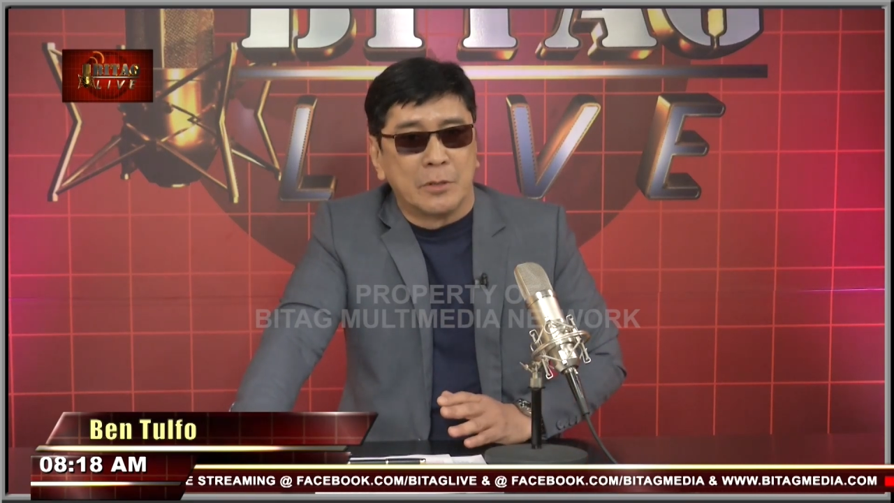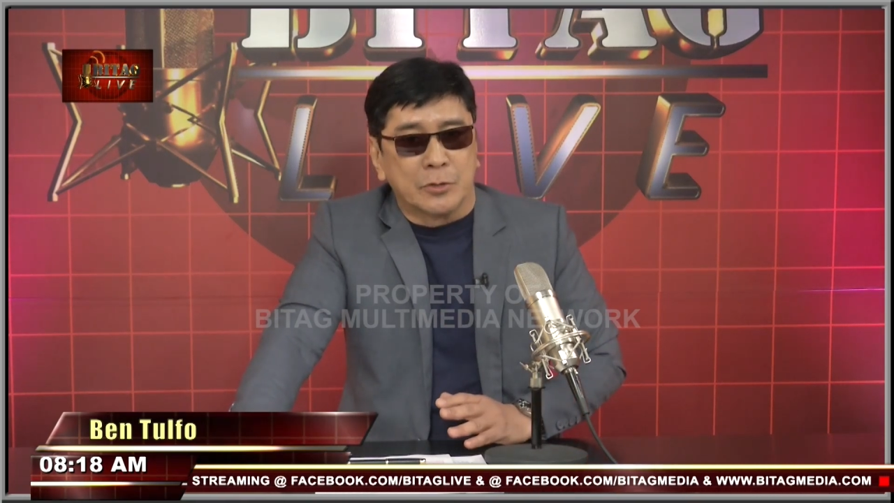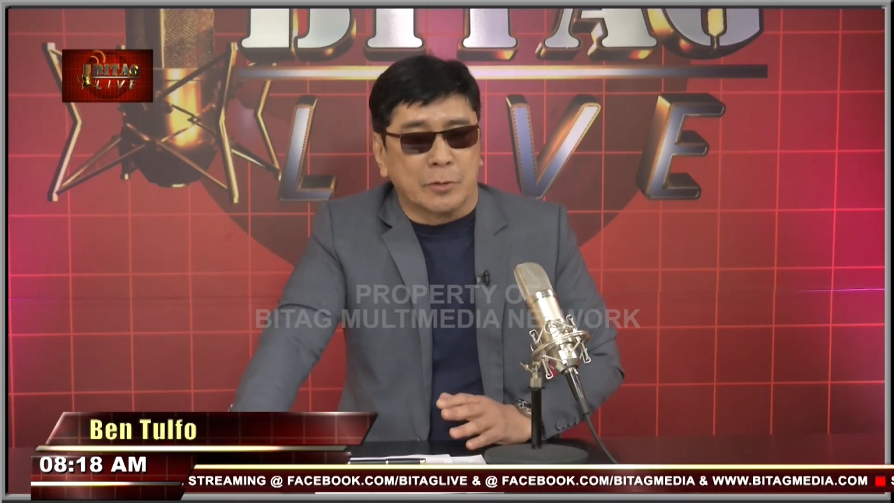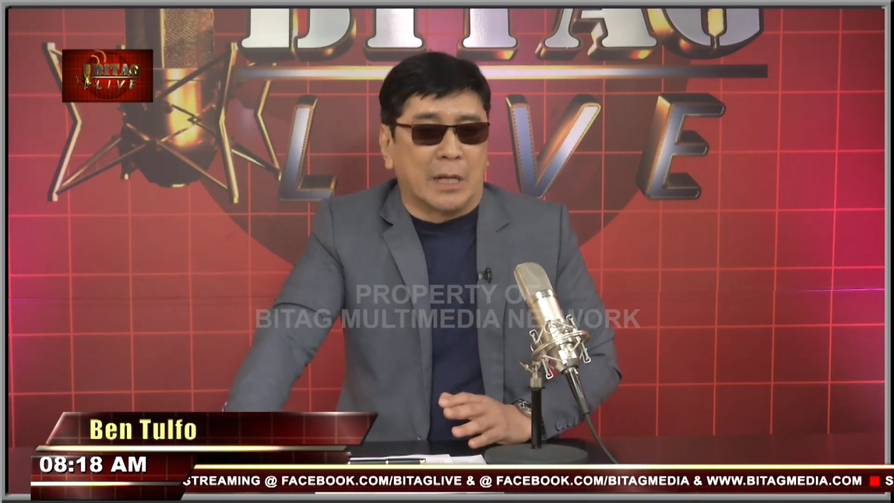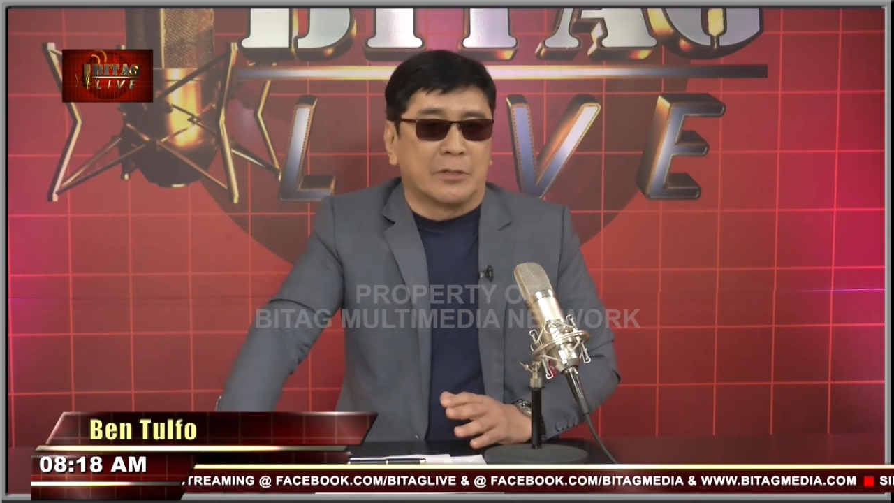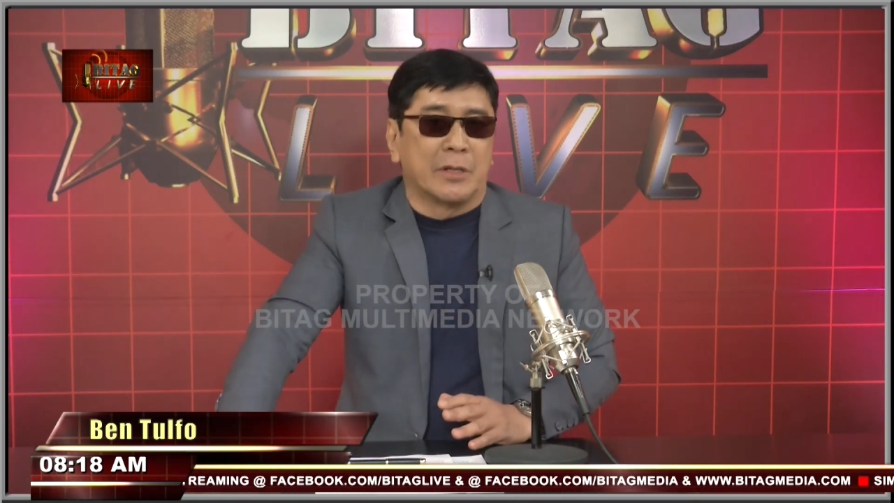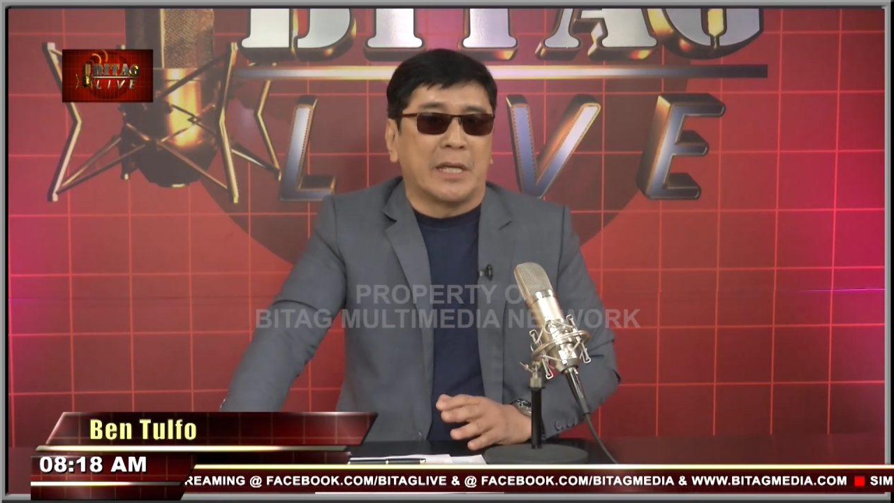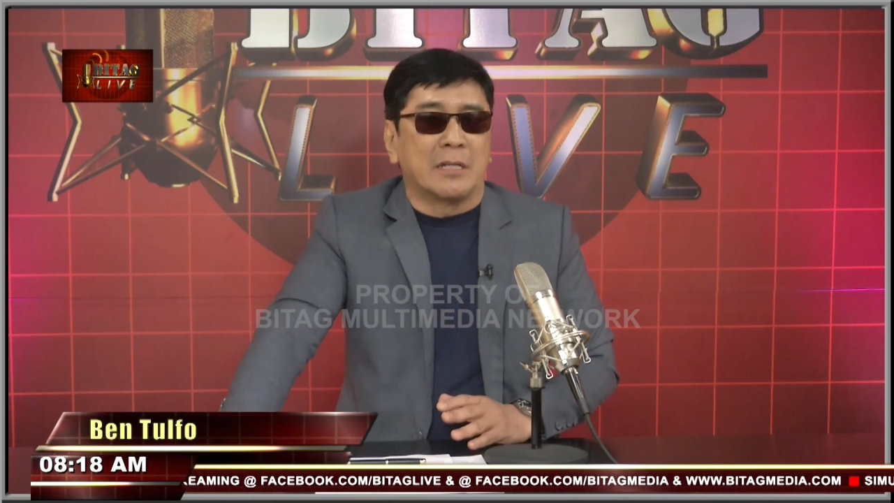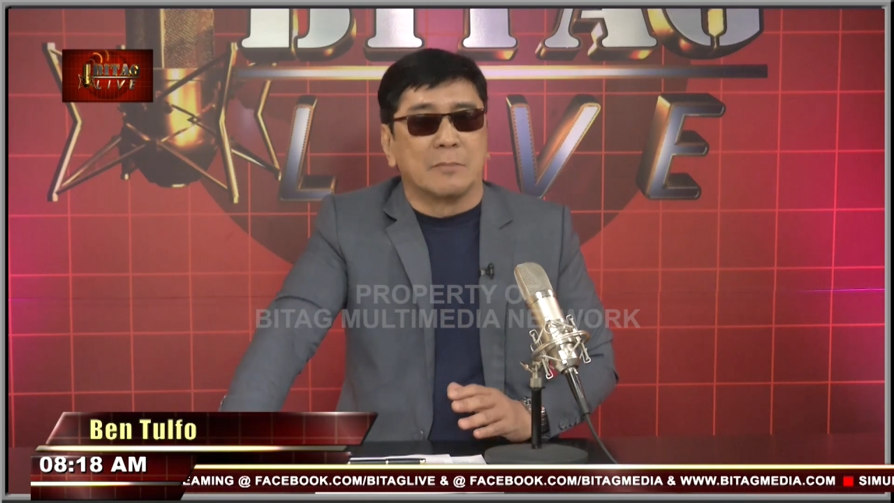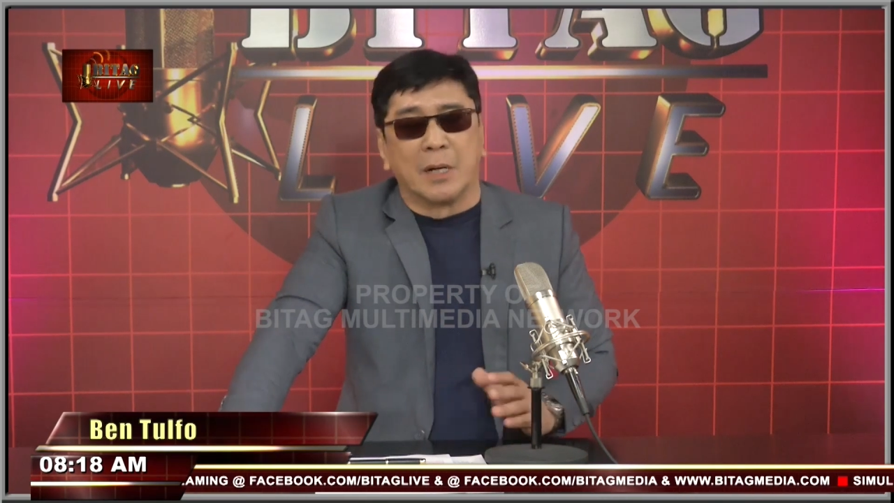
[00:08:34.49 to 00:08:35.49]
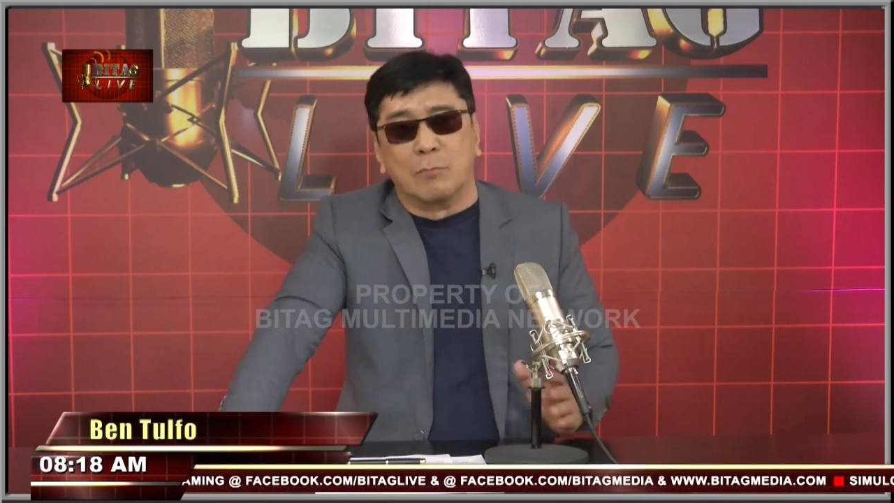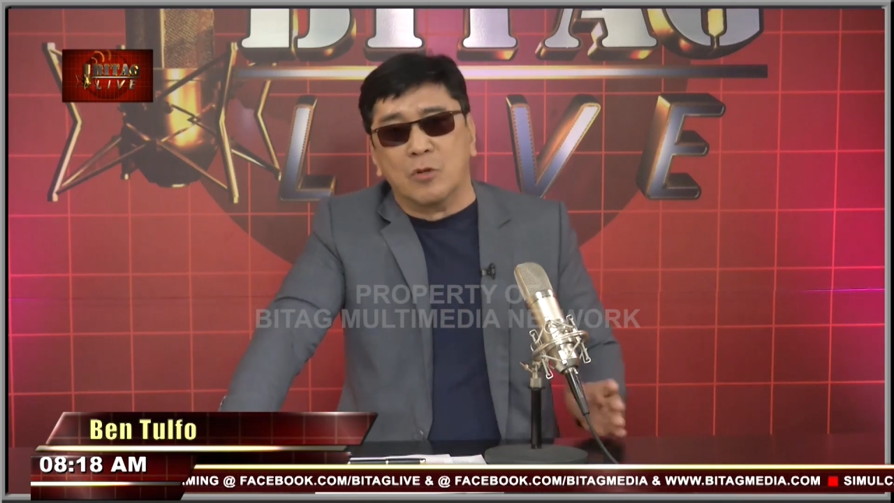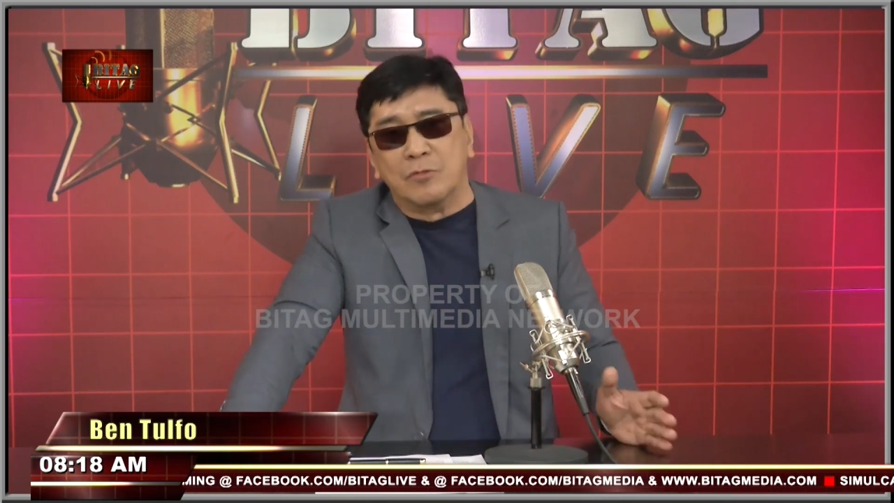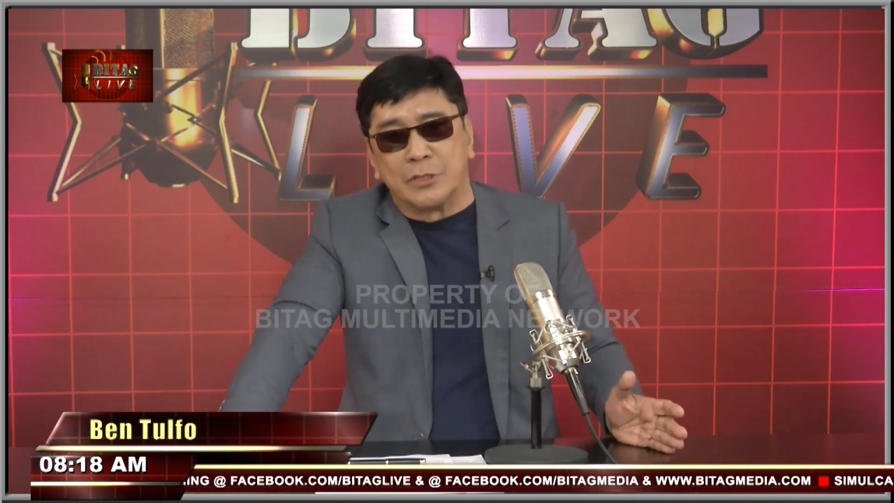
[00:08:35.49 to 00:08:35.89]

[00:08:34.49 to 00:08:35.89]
So calculated mga moves